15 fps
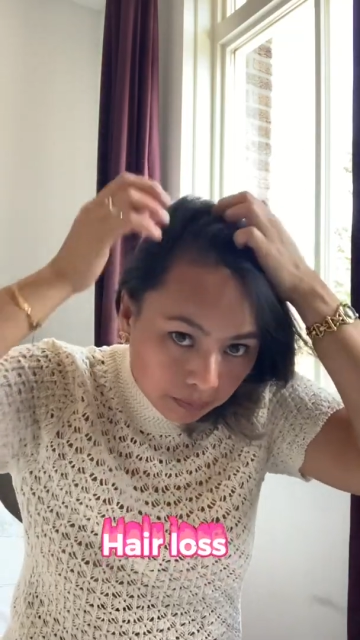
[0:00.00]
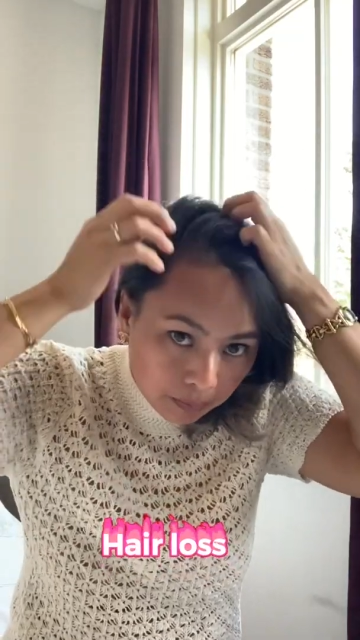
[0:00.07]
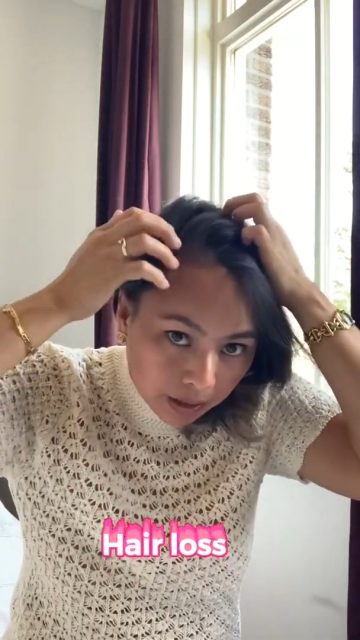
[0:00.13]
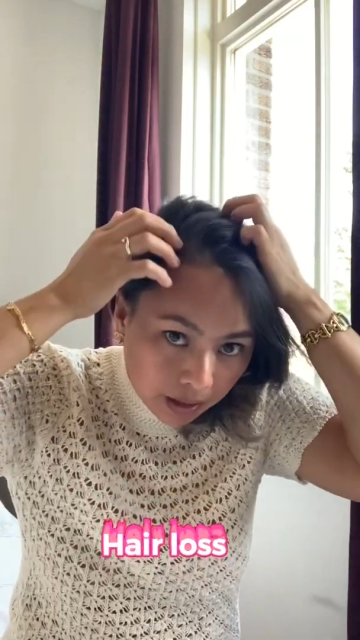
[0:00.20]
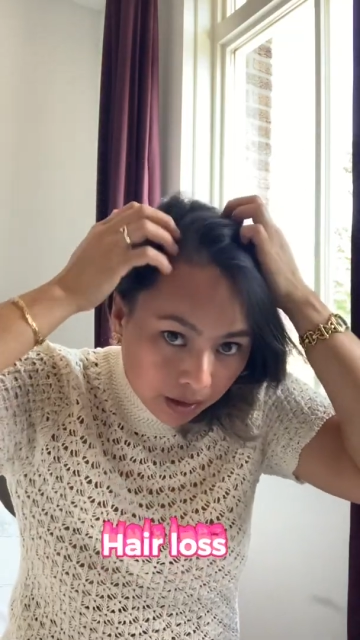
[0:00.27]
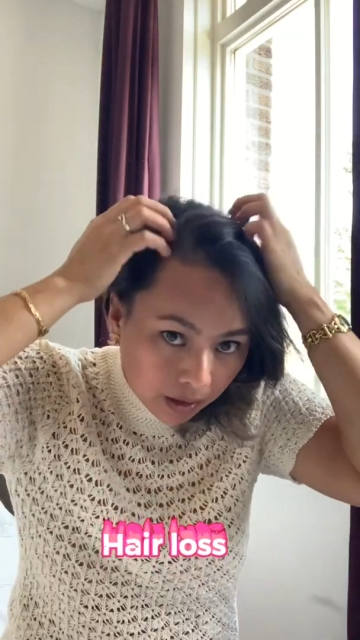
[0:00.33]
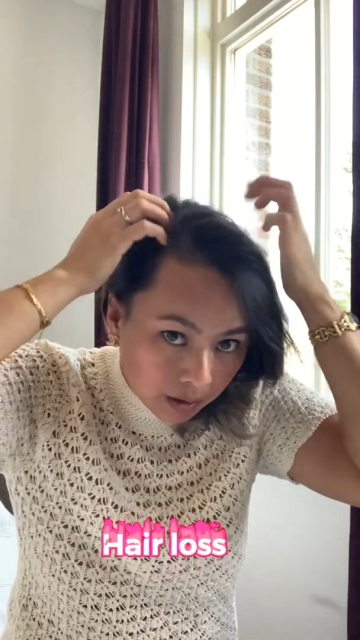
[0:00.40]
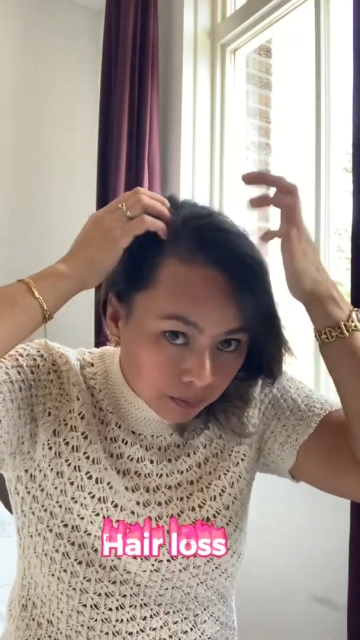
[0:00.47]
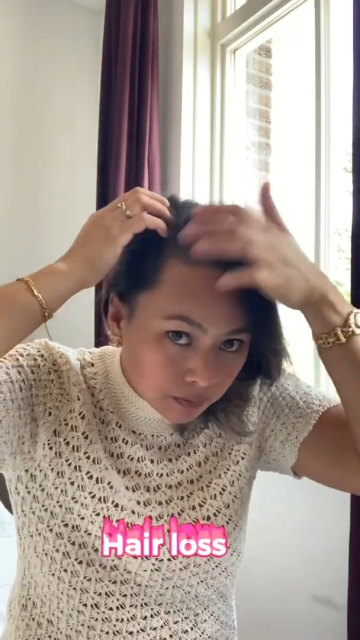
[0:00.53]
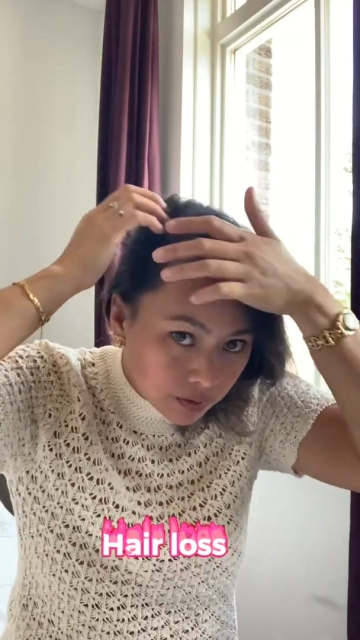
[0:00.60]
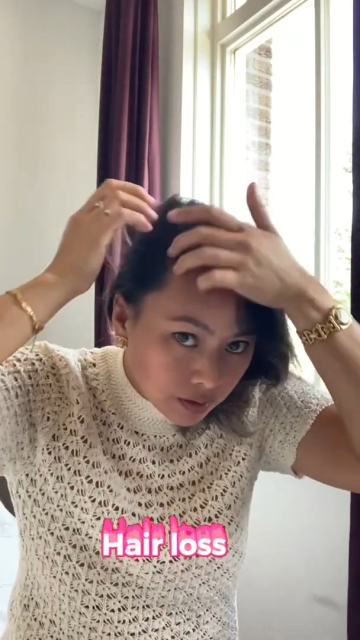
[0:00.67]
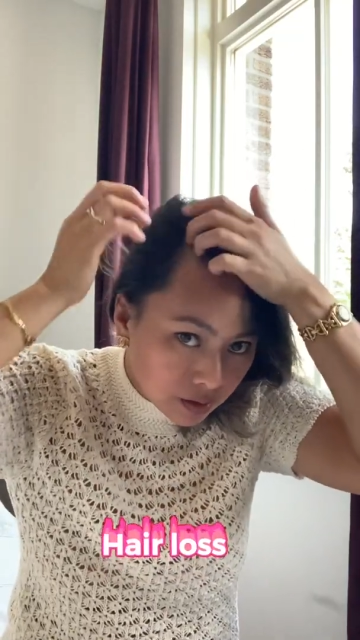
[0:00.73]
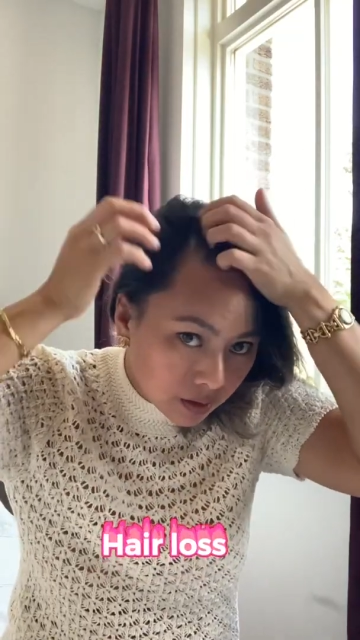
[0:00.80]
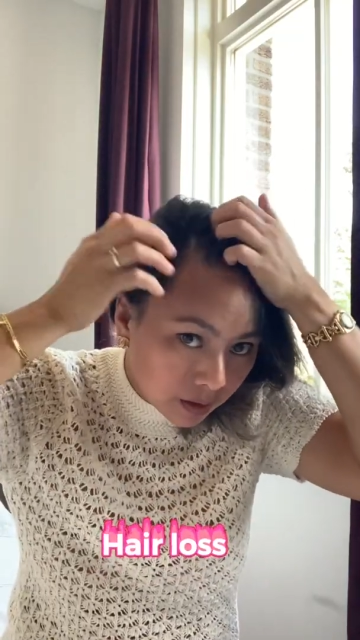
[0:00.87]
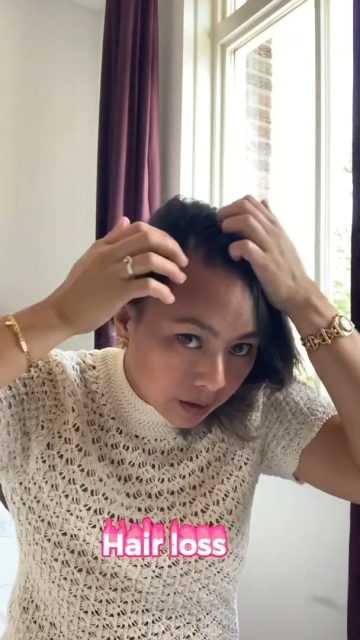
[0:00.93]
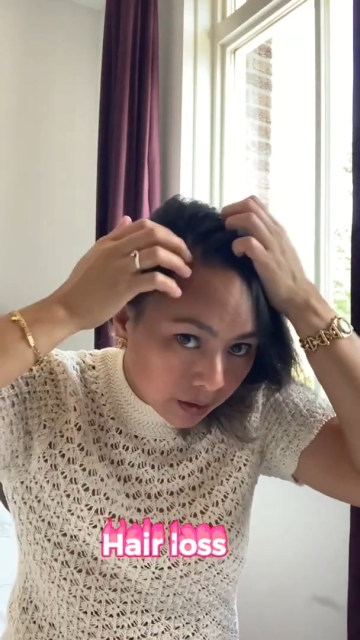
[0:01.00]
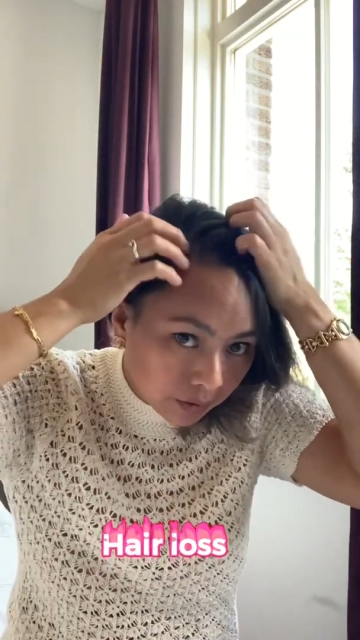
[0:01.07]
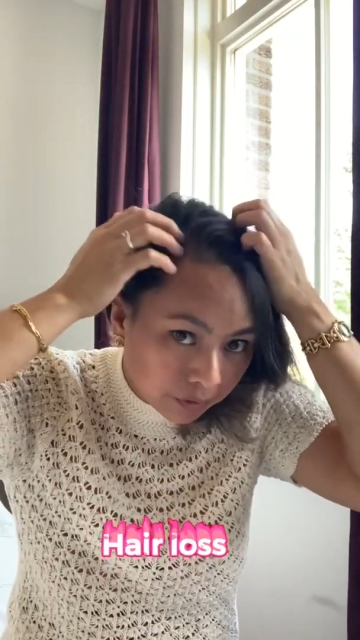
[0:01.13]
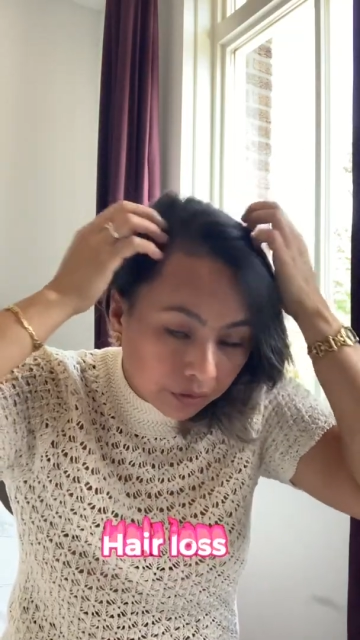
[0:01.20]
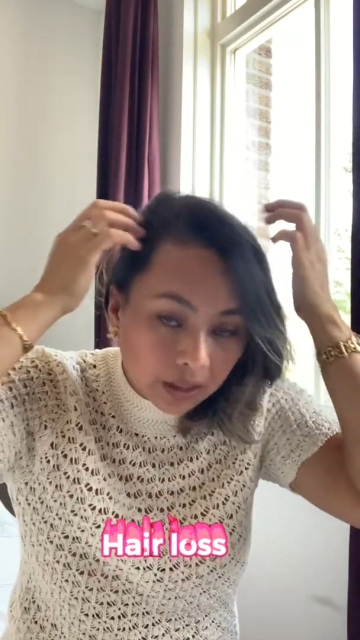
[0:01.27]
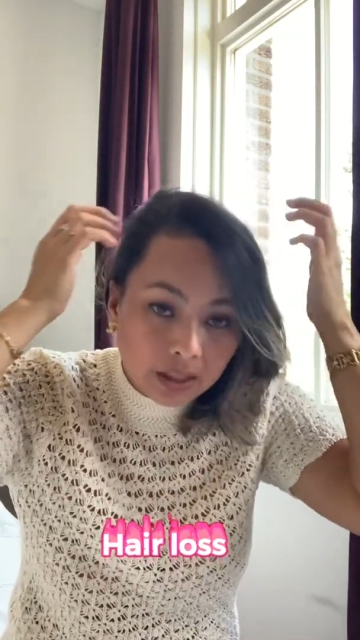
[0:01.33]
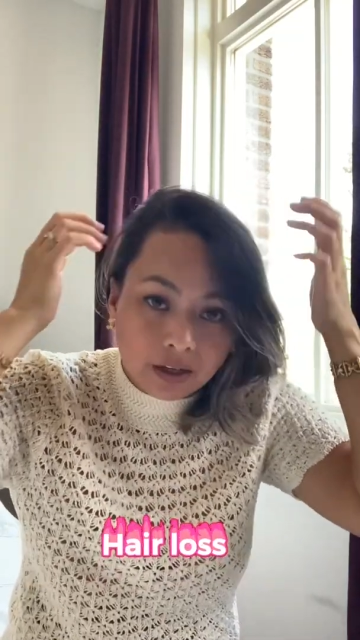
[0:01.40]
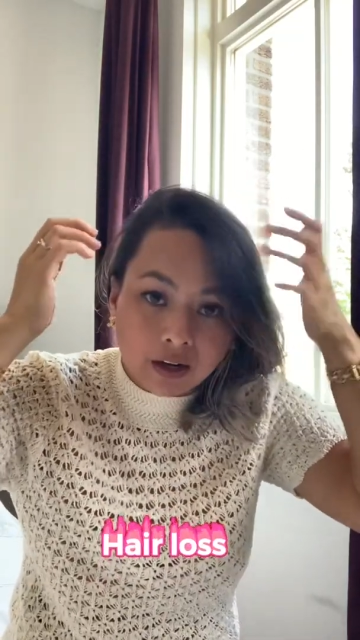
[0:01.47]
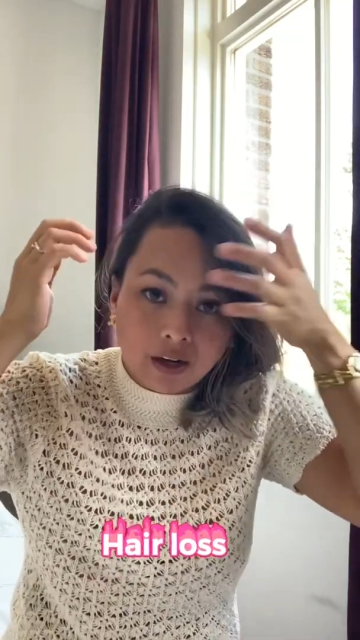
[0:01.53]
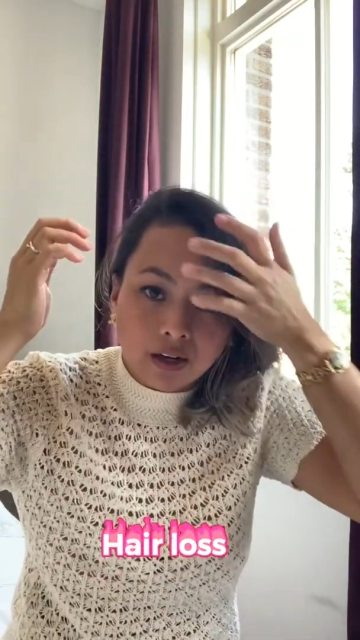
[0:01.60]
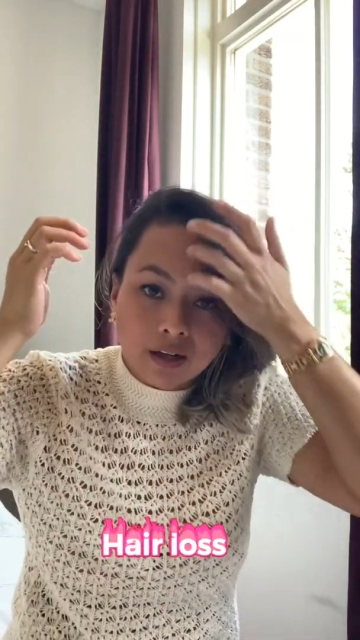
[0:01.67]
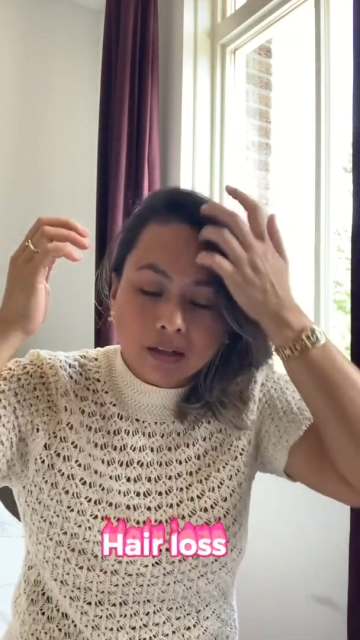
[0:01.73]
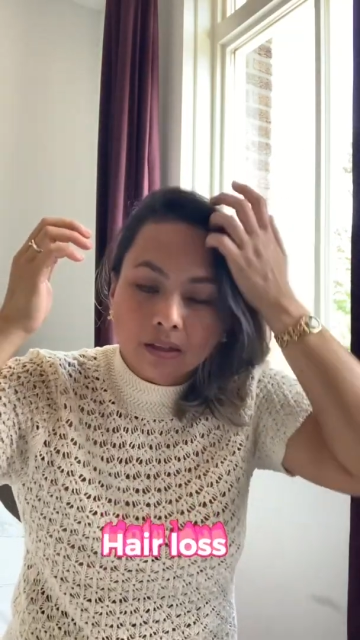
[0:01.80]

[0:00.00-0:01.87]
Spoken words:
becomes thinner.